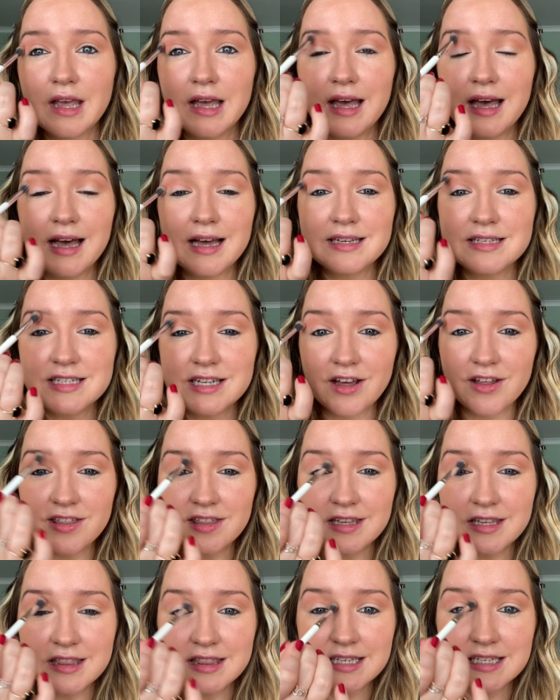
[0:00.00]
And I
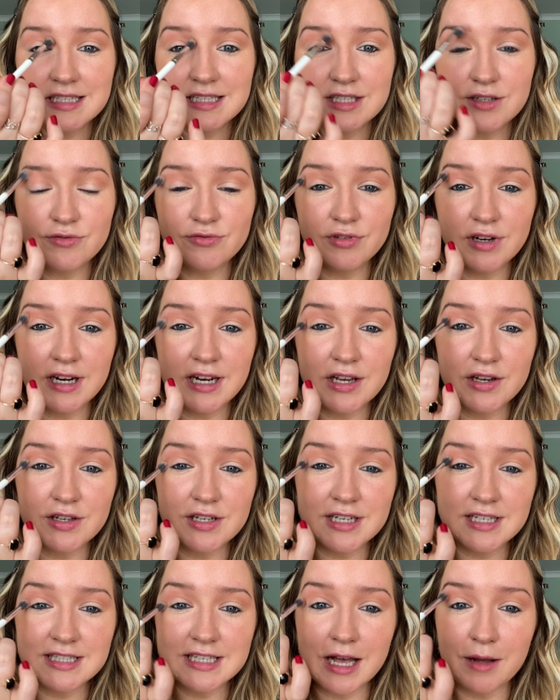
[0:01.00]
think this is a really good
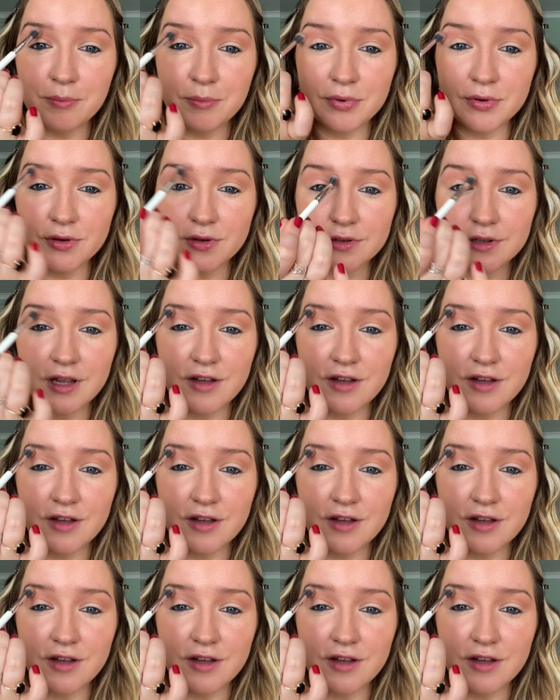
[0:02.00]
example